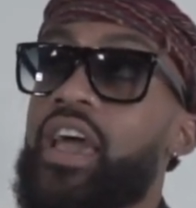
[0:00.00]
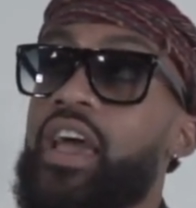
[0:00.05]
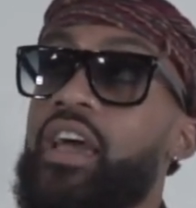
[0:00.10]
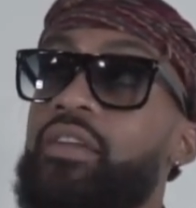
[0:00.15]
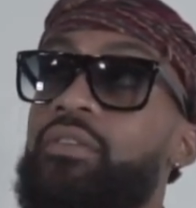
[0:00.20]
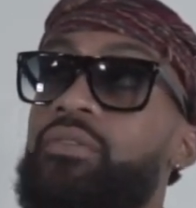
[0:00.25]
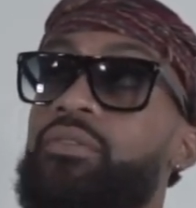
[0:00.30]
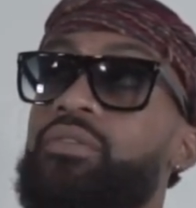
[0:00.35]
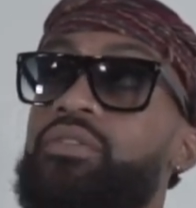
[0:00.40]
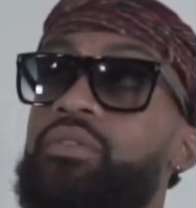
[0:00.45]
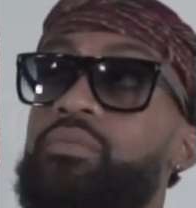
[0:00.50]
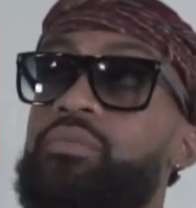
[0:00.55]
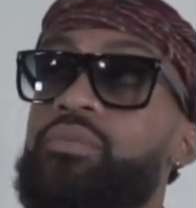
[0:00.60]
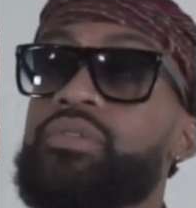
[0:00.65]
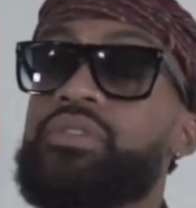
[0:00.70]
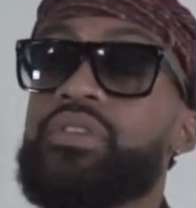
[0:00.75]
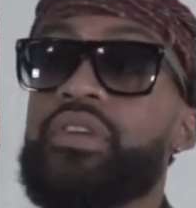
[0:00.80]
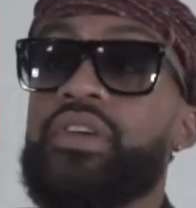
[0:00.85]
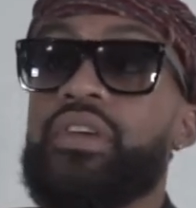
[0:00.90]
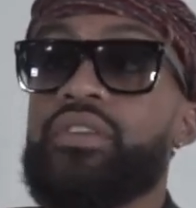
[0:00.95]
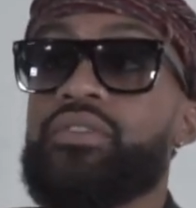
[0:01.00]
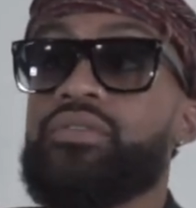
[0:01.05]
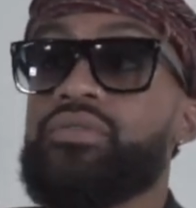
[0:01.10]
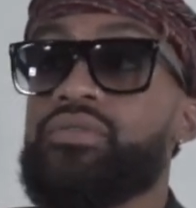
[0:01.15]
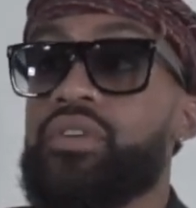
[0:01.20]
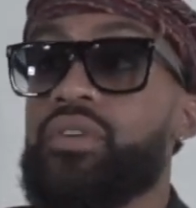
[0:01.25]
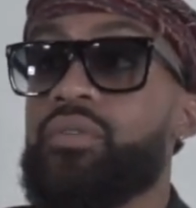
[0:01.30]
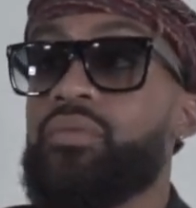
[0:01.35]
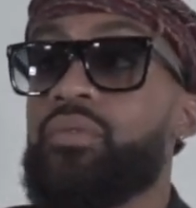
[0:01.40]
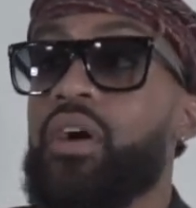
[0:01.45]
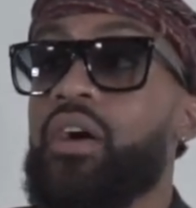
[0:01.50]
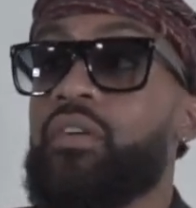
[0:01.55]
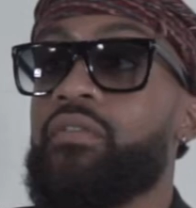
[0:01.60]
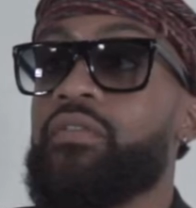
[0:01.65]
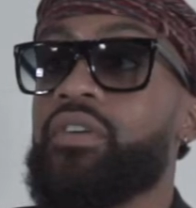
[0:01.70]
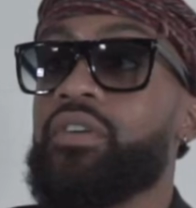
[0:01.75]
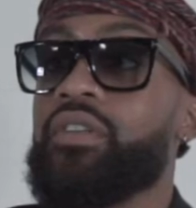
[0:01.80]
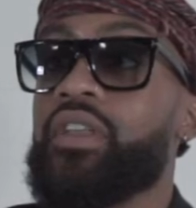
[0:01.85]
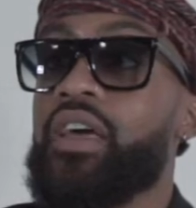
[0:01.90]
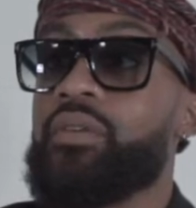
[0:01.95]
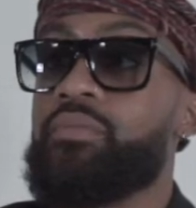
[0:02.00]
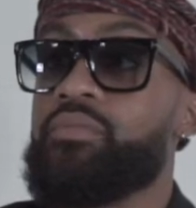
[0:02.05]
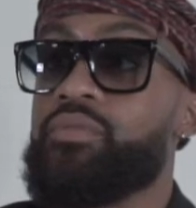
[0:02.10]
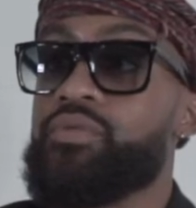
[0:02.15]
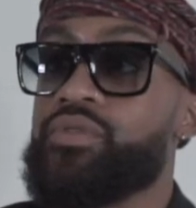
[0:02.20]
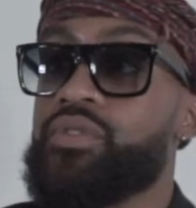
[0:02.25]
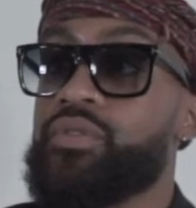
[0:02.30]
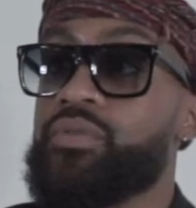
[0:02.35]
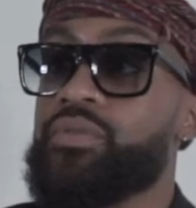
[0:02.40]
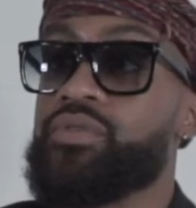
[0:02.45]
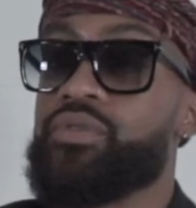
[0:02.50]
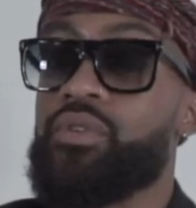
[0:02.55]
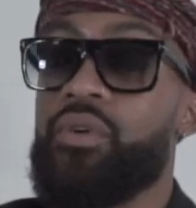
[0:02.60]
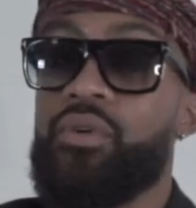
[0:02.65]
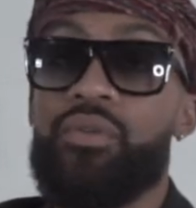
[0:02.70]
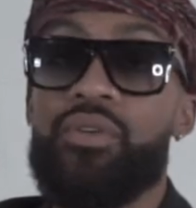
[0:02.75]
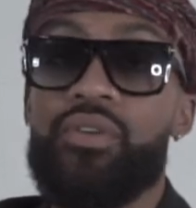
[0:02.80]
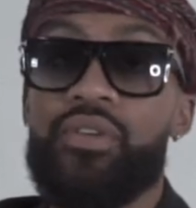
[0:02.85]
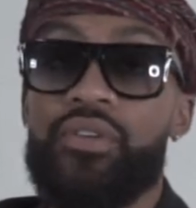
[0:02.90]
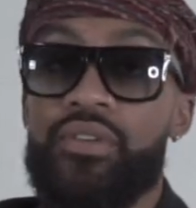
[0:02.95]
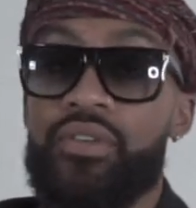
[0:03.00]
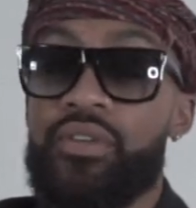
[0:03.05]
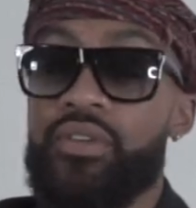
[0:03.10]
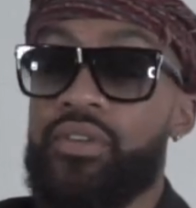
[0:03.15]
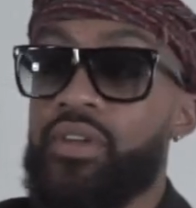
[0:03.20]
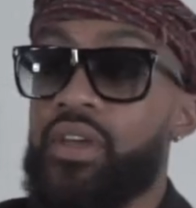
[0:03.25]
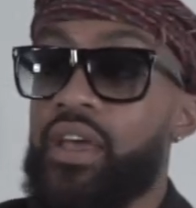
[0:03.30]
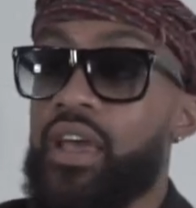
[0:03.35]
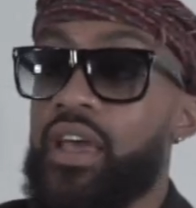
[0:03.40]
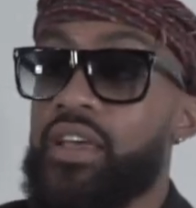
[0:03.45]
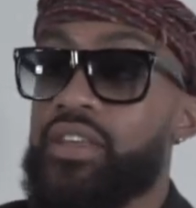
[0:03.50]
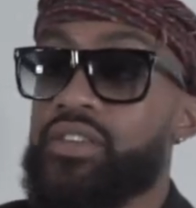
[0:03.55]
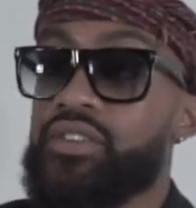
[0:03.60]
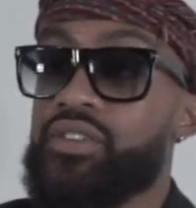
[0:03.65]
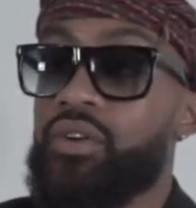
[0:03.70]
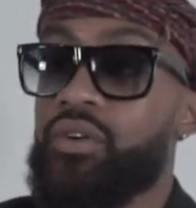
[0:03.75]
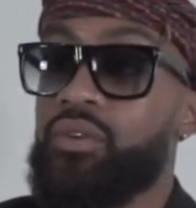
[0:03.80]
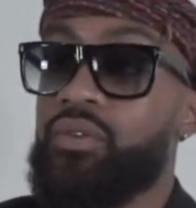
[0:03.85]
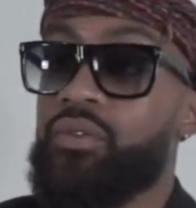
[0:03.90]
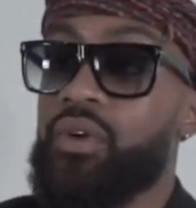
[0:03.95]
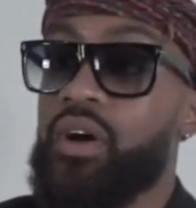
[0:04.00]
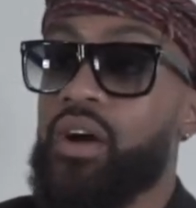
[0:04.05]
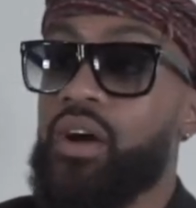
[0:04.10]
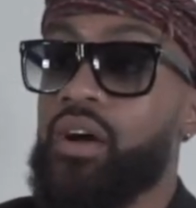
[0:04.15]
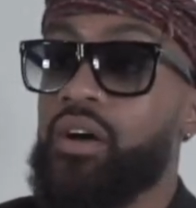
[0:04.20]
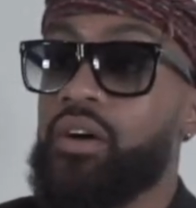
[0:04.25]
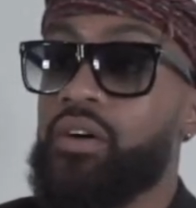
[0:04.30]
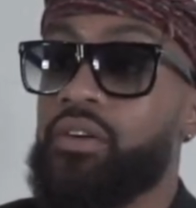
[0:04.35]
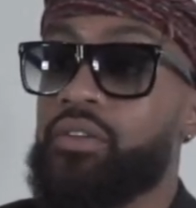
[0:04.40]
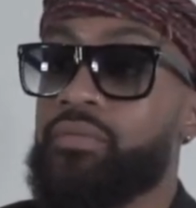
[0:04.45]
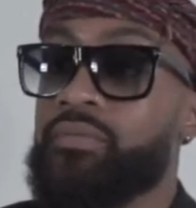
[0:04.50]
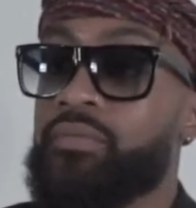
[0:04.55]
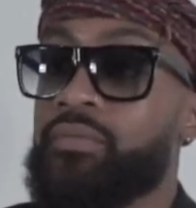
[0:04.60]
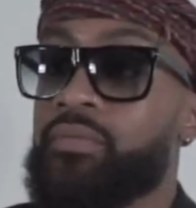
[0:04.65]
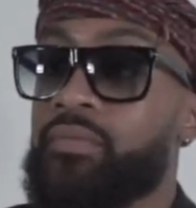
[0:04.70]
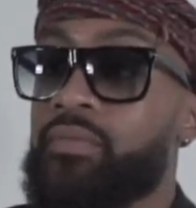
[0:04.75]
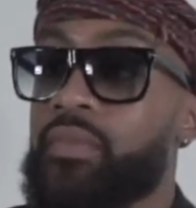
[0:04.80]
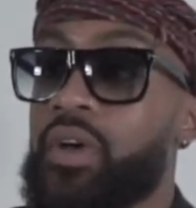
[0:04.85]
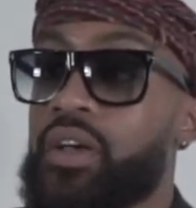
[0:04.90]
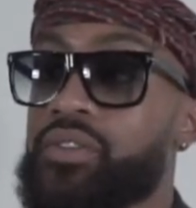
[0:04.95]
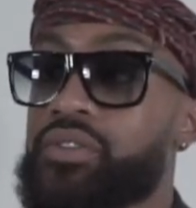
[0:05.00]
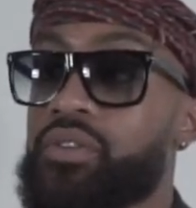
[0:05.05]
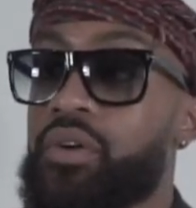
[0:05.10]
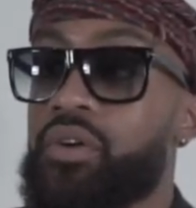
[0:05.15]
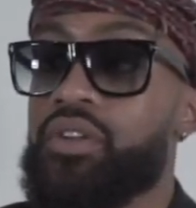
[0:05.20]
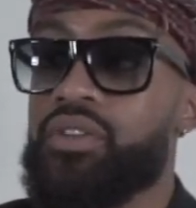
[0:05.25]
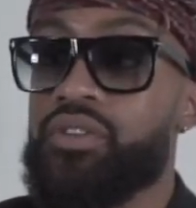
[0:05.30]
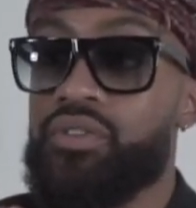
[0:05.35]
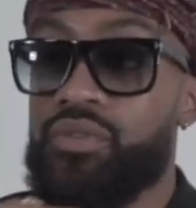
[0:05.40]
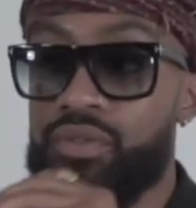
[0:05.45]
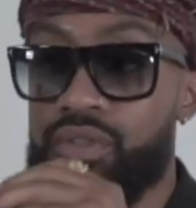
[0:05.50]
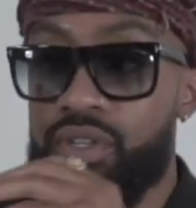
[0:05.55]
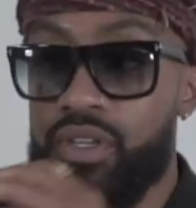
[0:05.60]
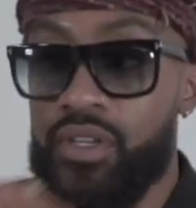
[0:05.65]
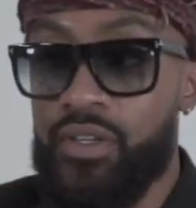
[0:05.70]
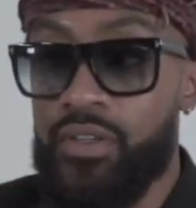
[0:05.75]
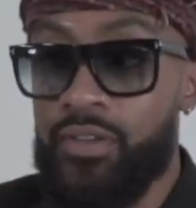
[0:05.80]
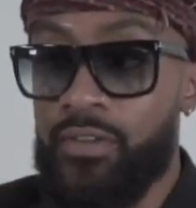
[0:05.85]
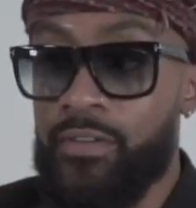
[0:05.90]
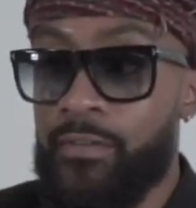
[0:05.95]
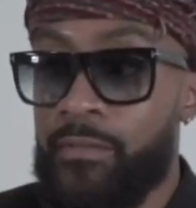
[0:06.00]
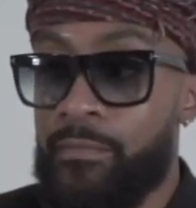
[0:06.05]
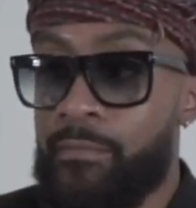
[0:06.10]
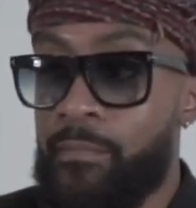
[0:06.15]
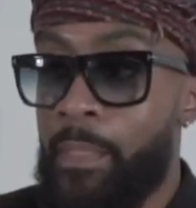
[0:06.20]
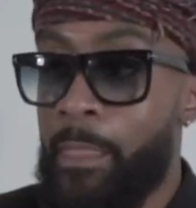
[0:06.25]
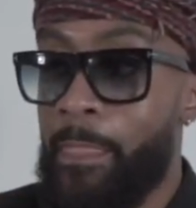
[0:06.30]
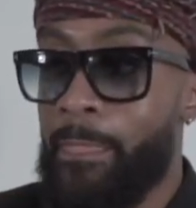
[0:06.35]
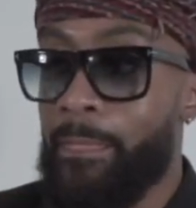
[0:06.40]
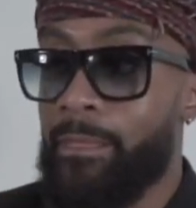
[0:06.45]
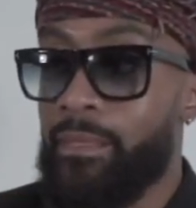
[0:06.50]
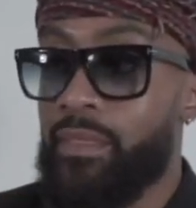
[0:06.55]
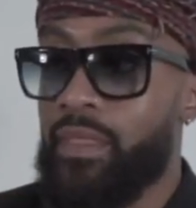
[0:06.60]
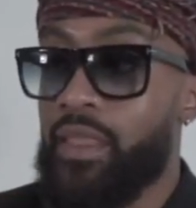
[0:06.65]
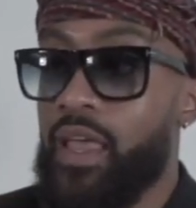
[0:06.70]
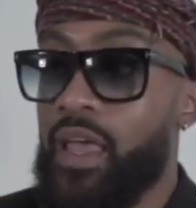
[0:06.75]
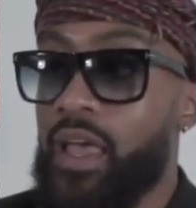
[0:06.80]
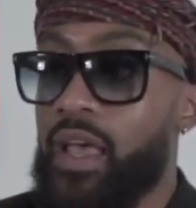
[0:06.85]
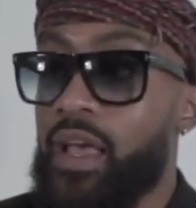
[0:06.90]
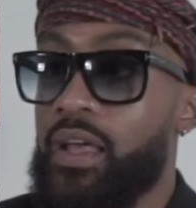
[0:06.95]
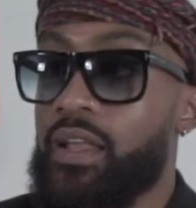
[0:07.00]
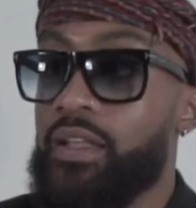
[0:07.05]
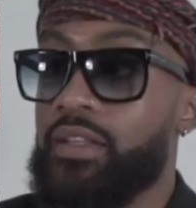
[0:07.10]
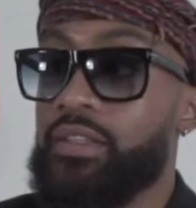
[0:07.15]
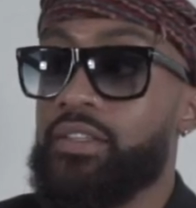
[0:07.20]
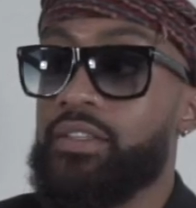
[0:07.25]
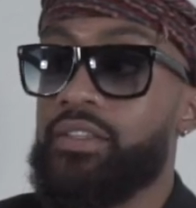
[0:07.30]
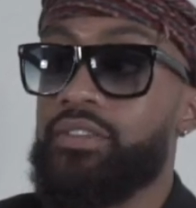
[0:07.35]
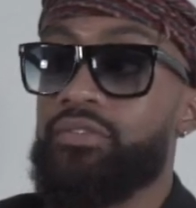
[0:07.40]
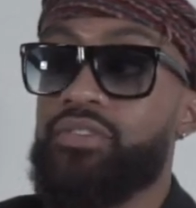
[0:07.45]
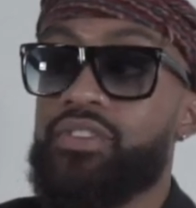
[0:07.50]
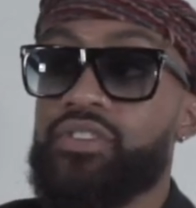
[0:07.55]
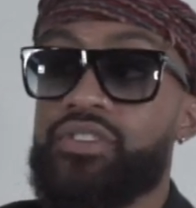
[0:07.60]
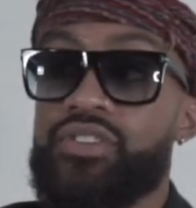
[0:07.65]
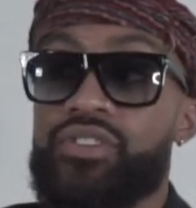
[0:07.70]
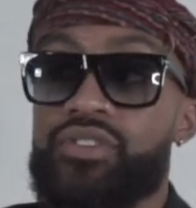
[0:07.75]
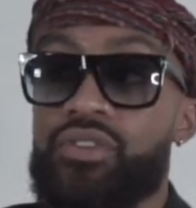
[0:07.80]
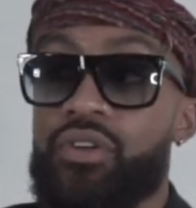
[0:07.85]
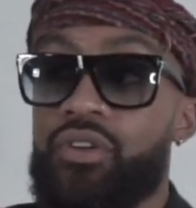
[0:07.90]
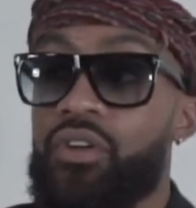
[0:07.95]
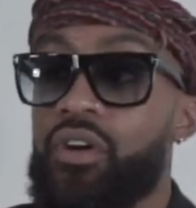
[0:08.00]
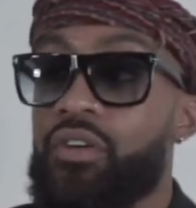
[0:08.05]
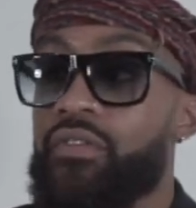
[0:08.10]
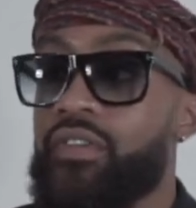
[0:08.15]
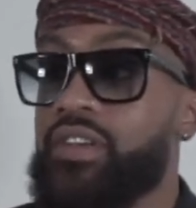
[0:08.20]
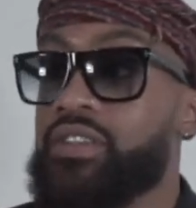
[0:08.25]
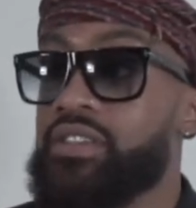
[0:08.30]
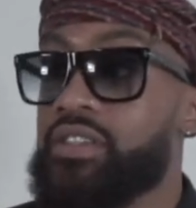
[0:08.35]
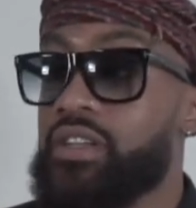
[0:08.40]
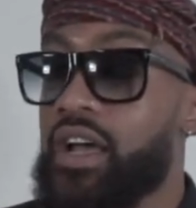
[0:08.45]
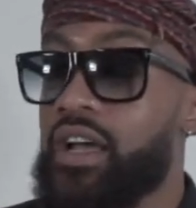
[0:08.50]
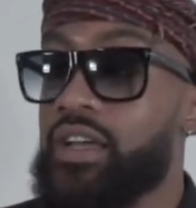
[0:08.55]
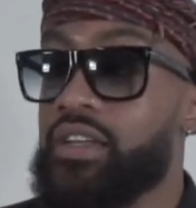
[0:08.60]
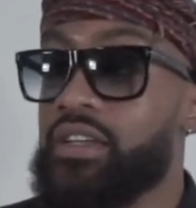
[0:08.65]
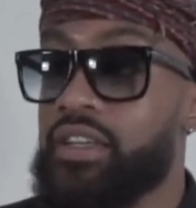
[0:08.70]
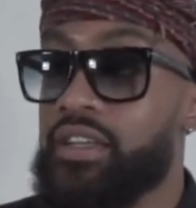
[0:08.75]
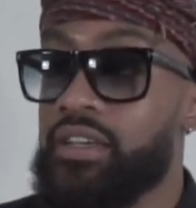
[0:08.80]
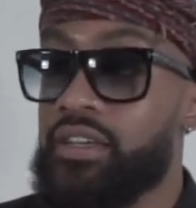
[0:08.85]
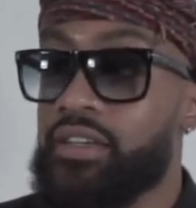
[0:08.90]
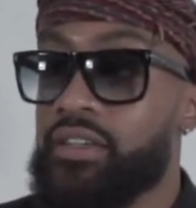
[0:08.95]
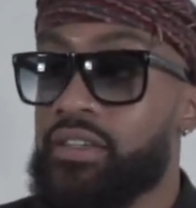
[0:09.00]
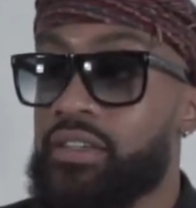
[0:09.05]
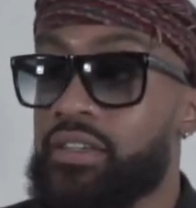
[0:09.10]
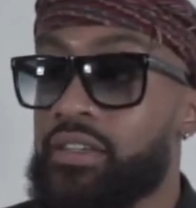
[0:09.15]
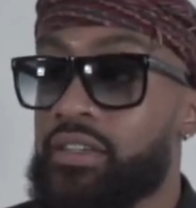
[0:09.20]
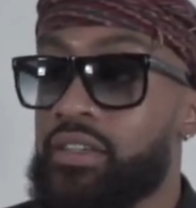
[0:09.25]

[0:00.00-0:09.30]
had on the music industry and where I felt like music was going. And so I started Usic, and it originally started off as an idea,